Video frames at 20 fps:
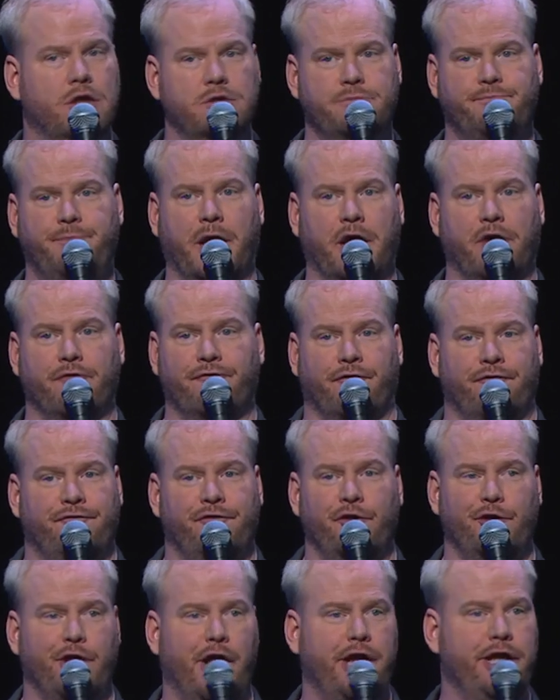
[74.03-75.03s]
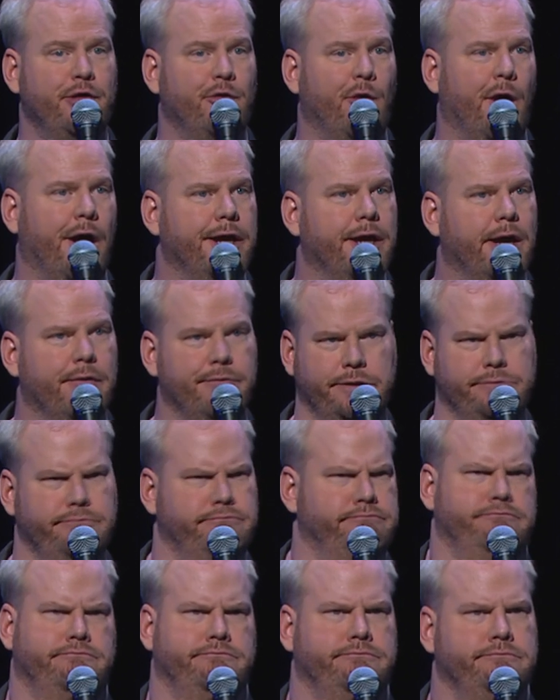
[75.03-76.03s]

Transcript: I was begging for food anyway, I mean.